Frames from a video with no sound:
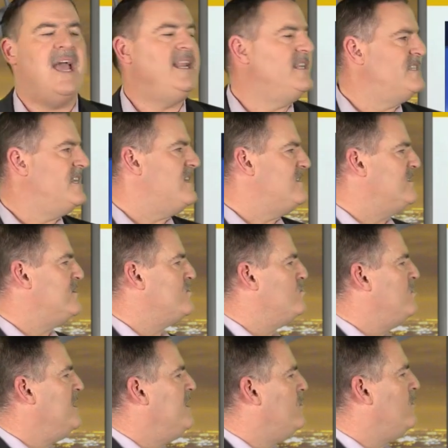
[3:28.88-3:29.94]
and he tells this
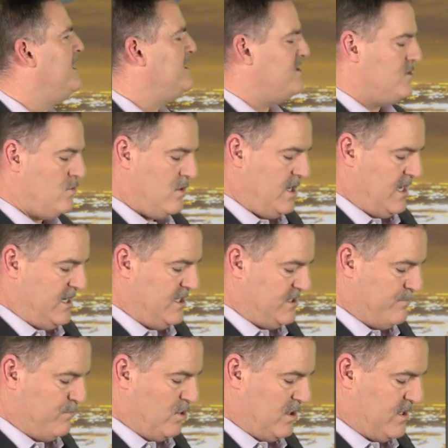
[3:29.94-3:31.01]
really great story in his
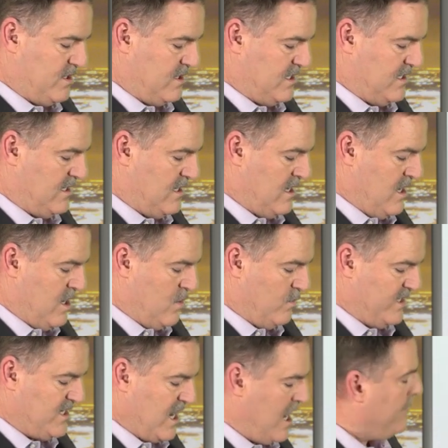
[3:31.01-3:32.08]
book, The
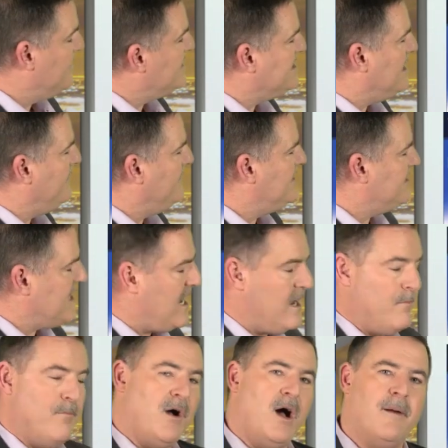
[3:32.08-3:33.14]
Retirement Savings
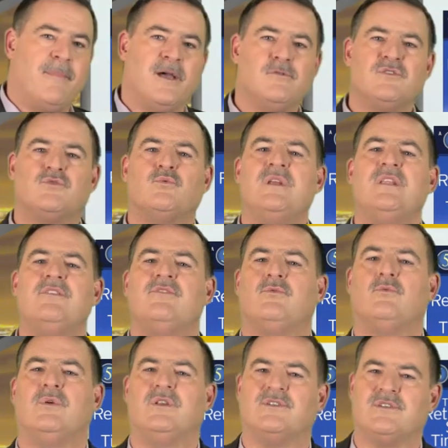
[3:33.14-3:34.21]
Time Bomb. I was reading
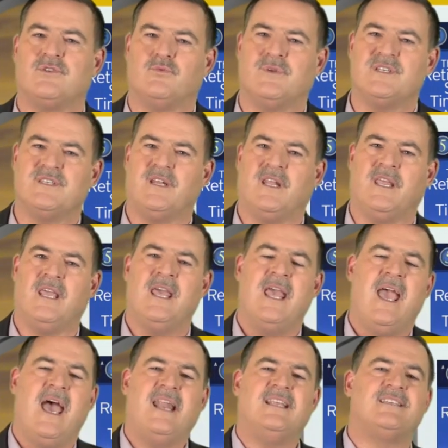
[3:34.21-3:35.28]
through it just recently,
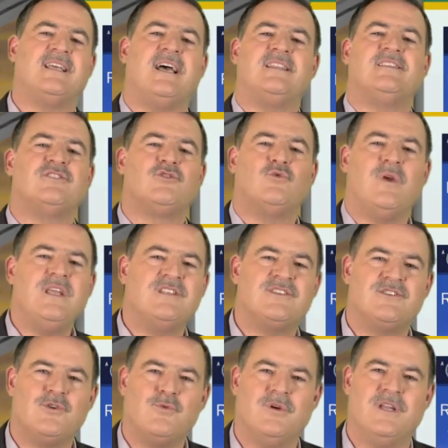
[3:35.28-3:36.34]
and he's got this great
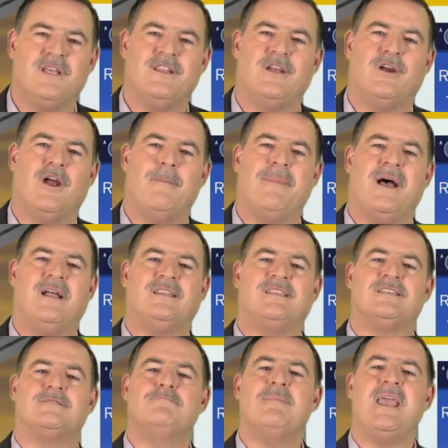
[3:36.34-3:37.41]
story in there about
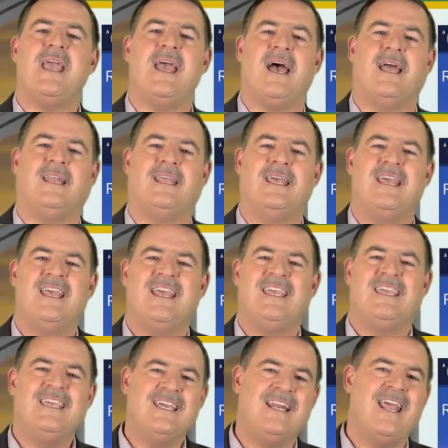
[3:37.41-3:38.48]
this man.
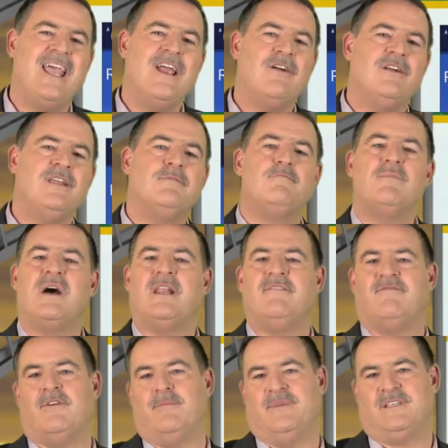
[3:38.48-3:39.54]
He inherited money
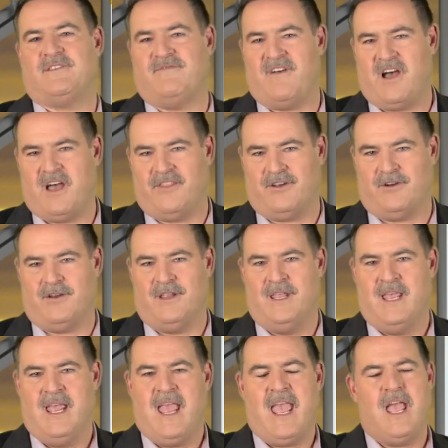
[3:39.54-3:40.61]
from his father.
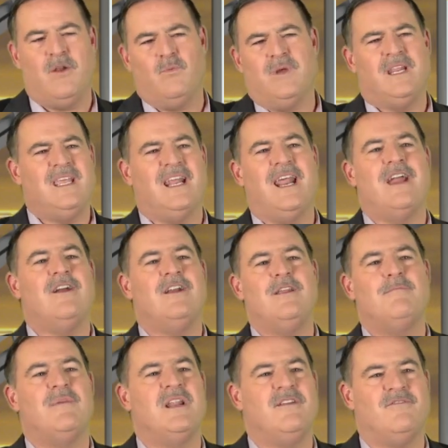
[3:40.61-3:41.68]
And when he
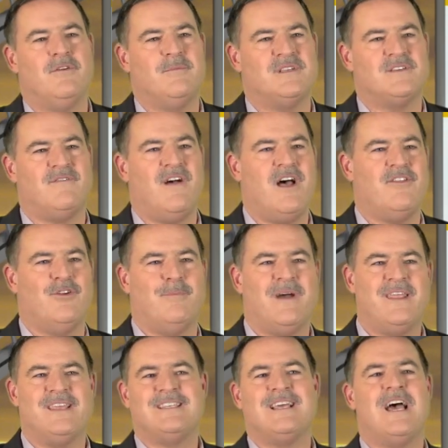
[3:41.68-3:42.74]
inherited money from his father,
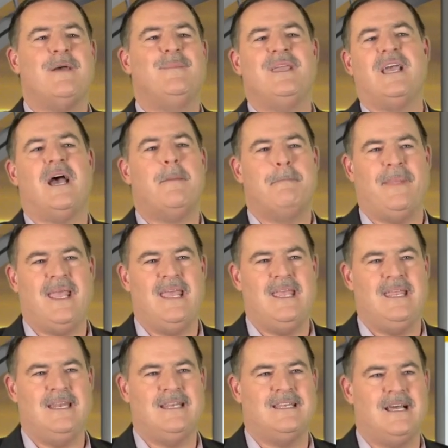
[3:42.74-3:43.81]
by the time he got
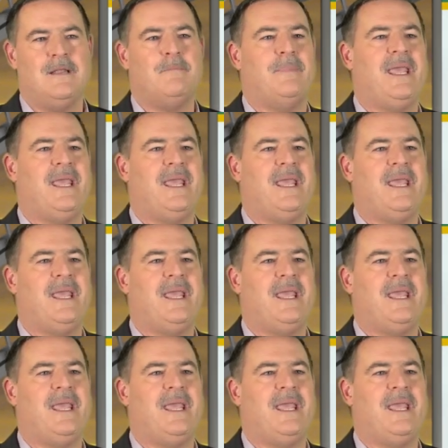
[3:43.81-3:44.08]
paid, done